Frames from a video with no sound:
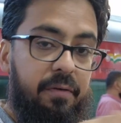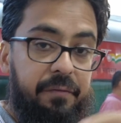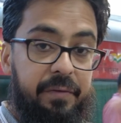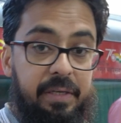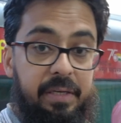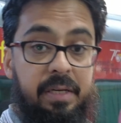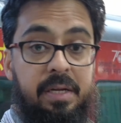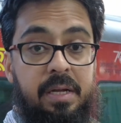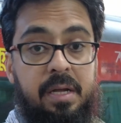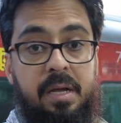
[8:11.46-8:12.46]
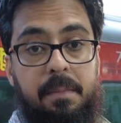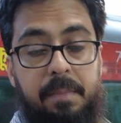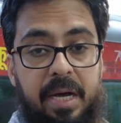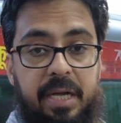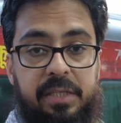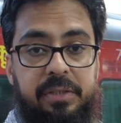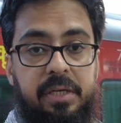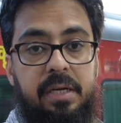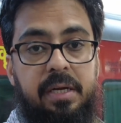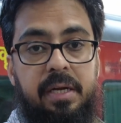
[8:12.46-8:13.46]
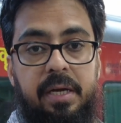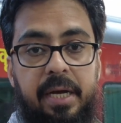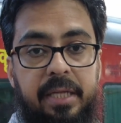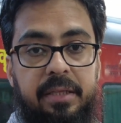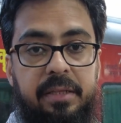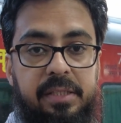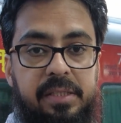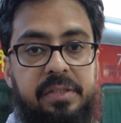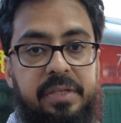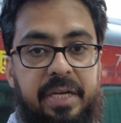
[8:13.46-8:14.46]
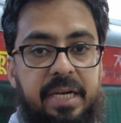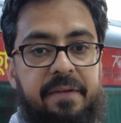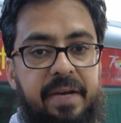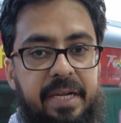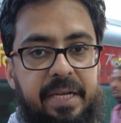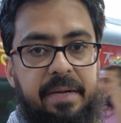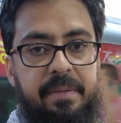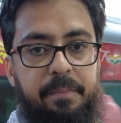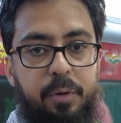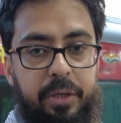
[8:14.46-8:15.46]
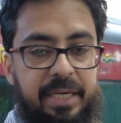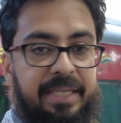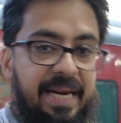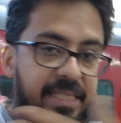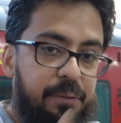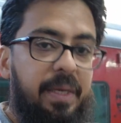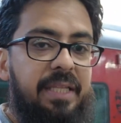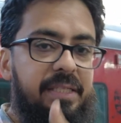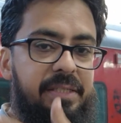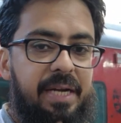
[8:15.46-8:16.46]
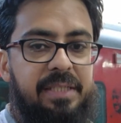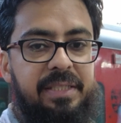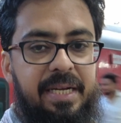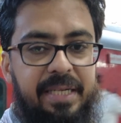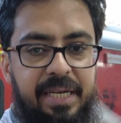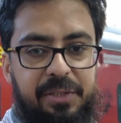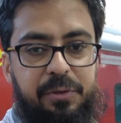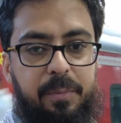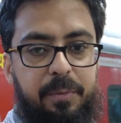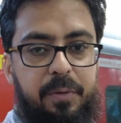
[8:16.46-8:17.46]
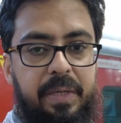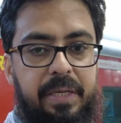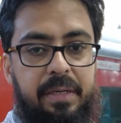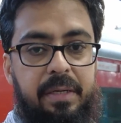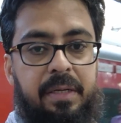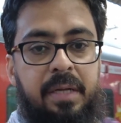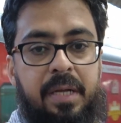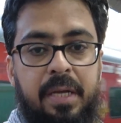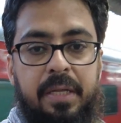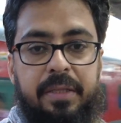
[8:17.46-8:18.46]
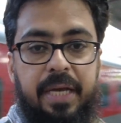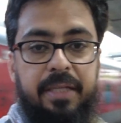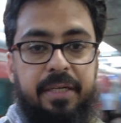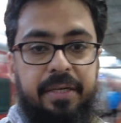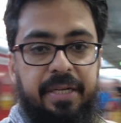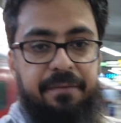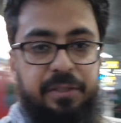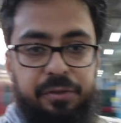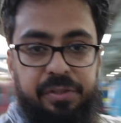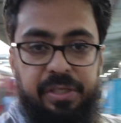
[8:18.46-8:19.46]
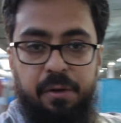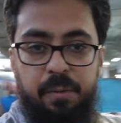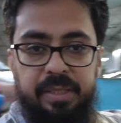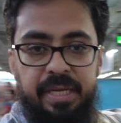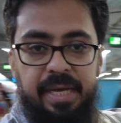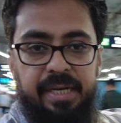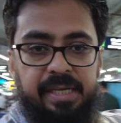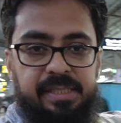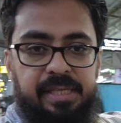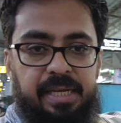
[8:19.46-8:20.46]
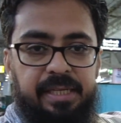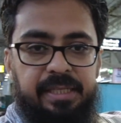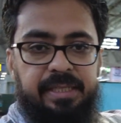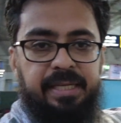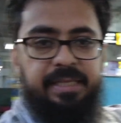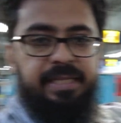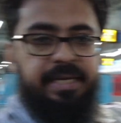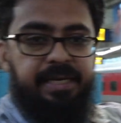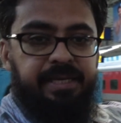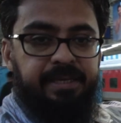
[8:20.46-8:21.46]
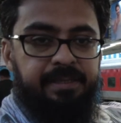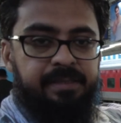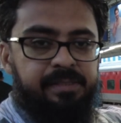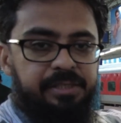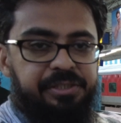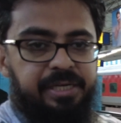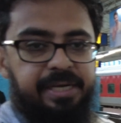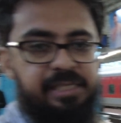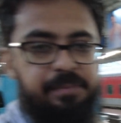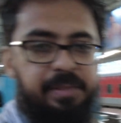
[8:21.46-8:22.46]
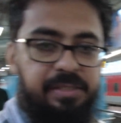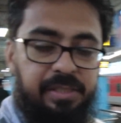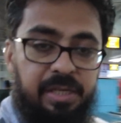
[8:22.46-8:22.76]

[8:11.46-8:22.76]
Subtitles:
of Maharashtra, and this is really very important. That's why this Rajdhani has stopped over here. The other train which you see over there is none other than the Sachkhand Express,